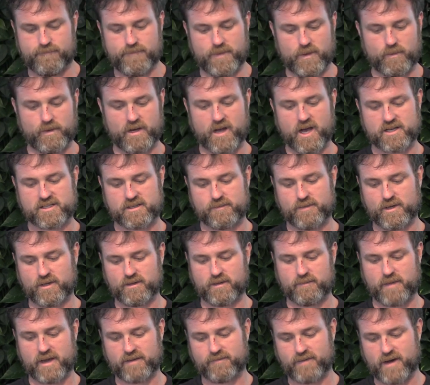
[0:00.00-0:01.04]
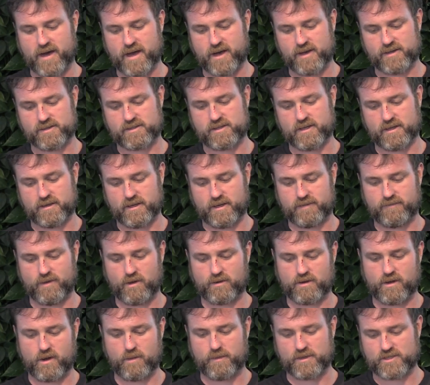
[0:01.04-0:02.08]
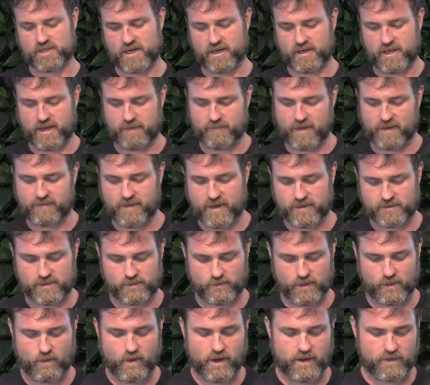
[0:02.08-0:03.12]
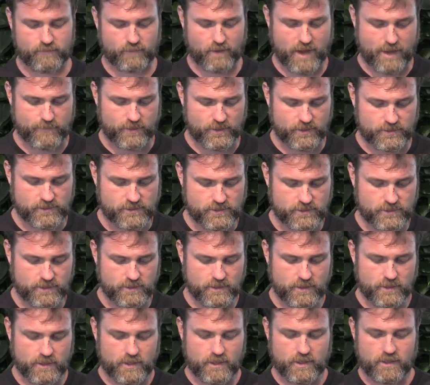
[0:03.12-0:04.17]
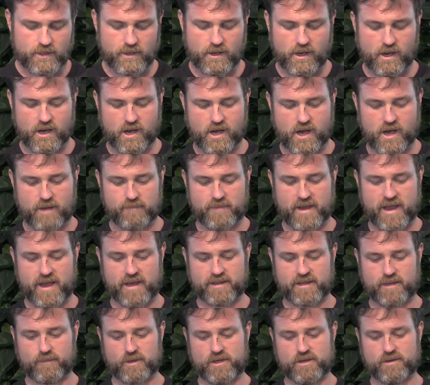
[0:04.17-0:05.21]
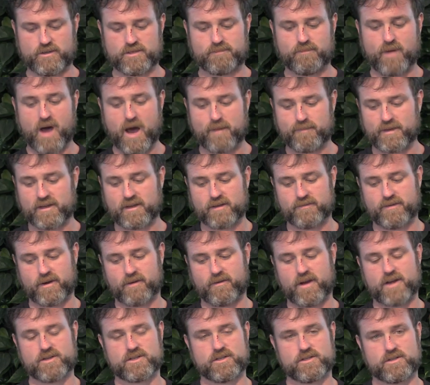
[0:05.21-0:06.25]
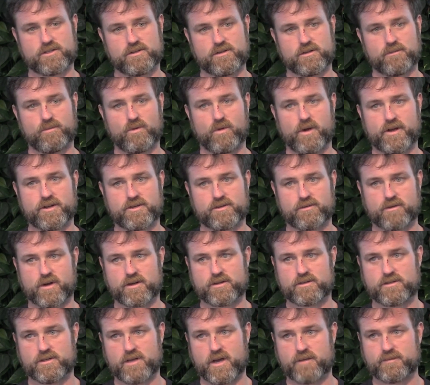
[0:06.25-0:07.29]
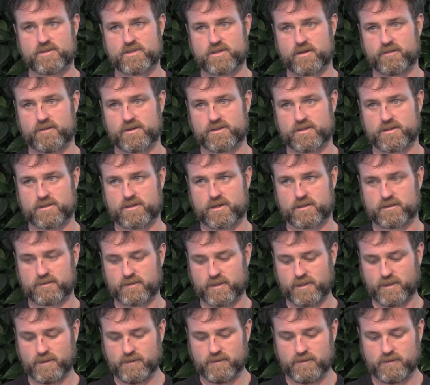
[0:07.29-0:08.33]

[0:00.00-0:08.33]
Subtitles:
We custom build the makefiles to invoke OpenJDK makefiles to require the parameters. And then we use Puppet configurations to deploy to our Yum servers internally.